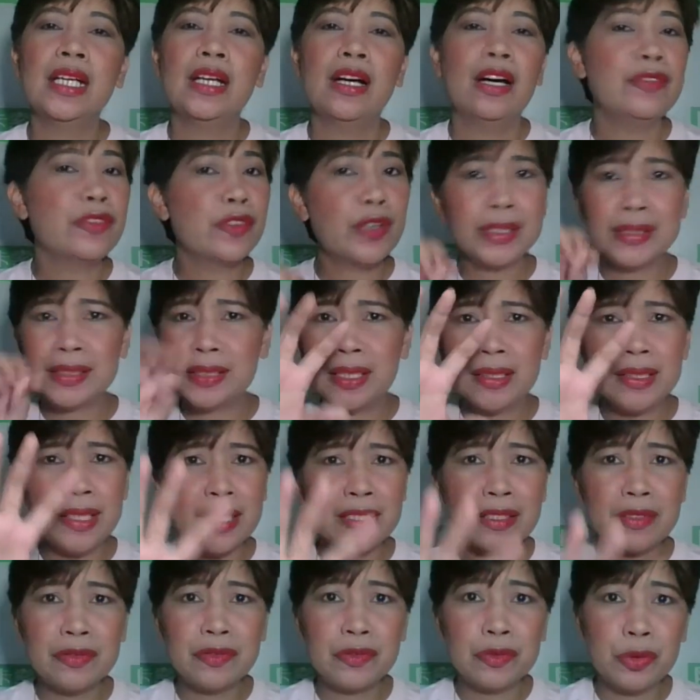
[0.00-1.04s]
Of course, there are
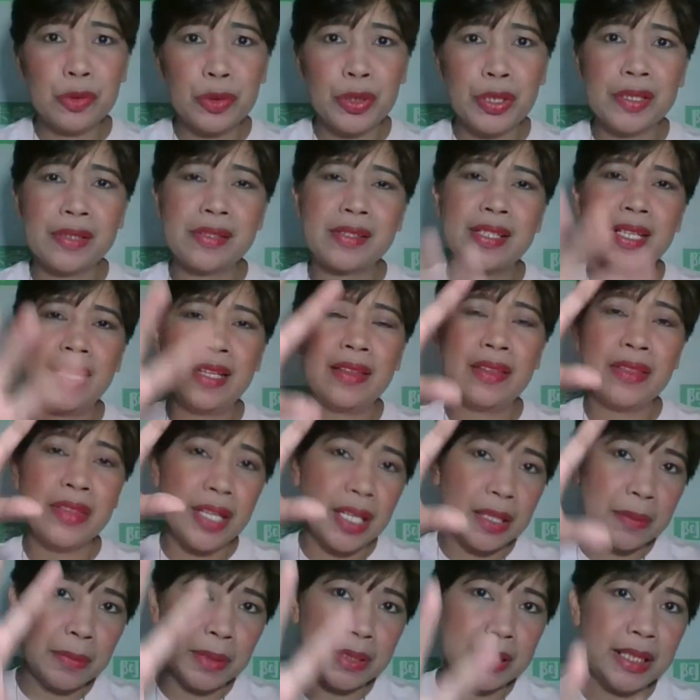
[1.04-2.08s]
lots of words in
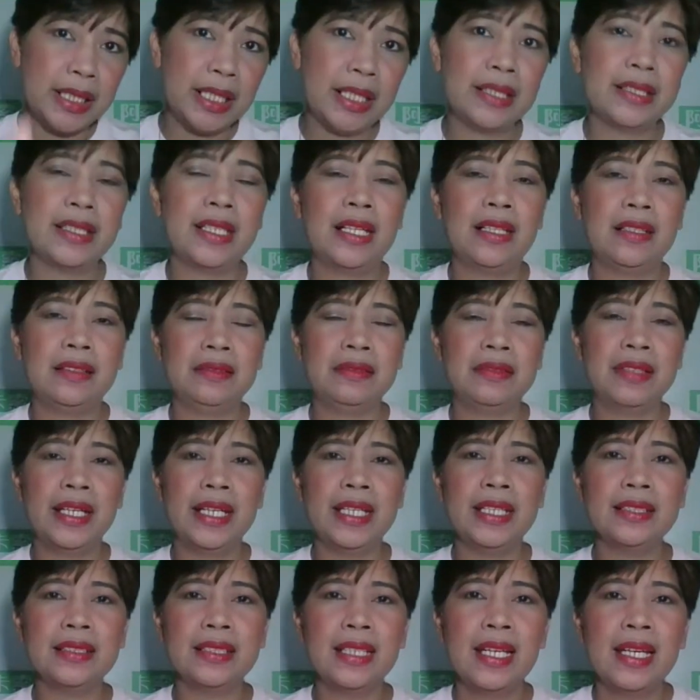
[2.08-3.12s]
that material,
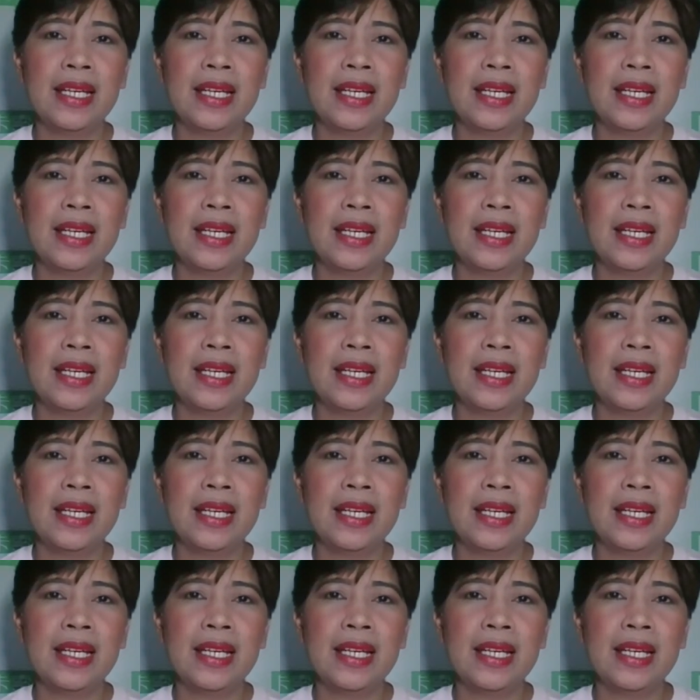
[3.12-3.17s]
right?